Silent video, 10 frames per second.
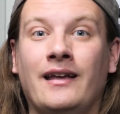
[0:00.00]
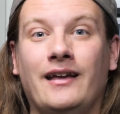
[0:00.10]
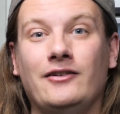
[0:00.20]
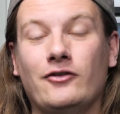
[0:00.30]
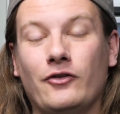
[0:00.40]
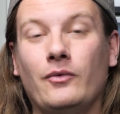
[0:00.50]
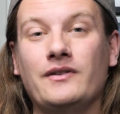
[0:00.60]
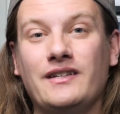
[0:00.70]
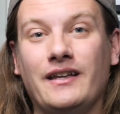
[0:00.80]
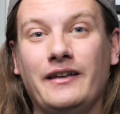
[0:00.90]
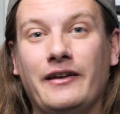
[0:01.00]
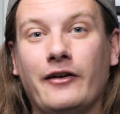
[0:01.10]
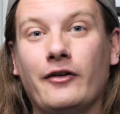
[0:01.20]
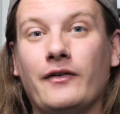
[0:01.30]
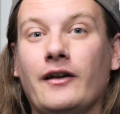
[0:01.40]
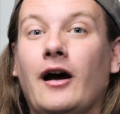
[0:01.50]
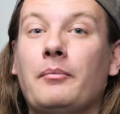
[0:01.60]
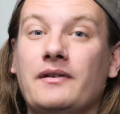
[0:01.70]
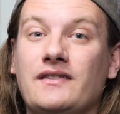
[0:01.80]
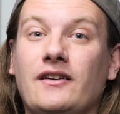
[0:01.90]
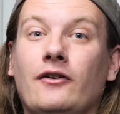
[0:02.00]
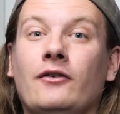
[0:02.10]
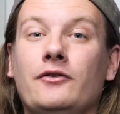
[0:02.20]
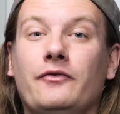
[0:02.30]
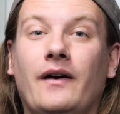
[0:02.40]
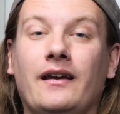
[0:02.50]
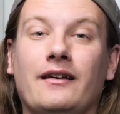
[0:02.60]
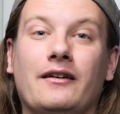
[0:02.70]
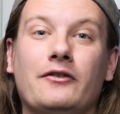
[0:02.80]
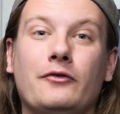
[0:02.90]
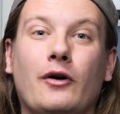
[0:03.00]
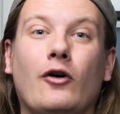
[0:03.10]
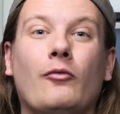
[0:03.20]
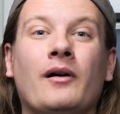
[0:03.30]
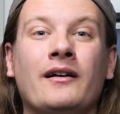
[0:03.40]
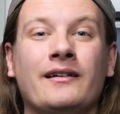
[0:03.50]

and you're the one taking care of it up until you find it a new home.